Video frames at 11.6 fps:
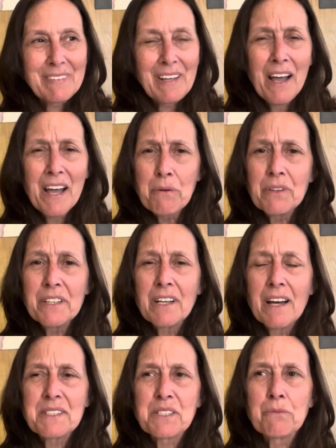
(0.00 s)
I really
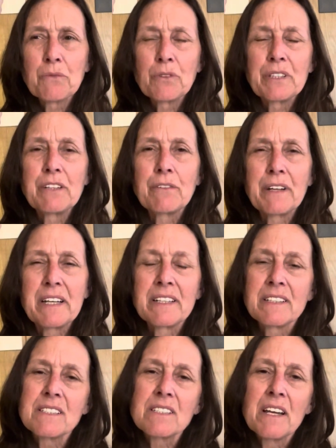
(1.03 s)
got some really great
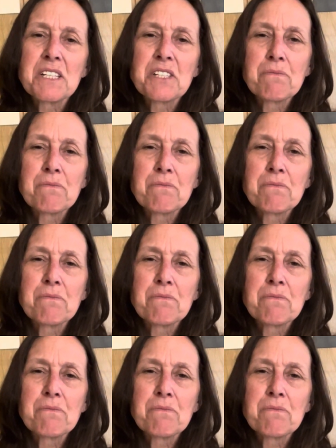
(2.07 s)
insights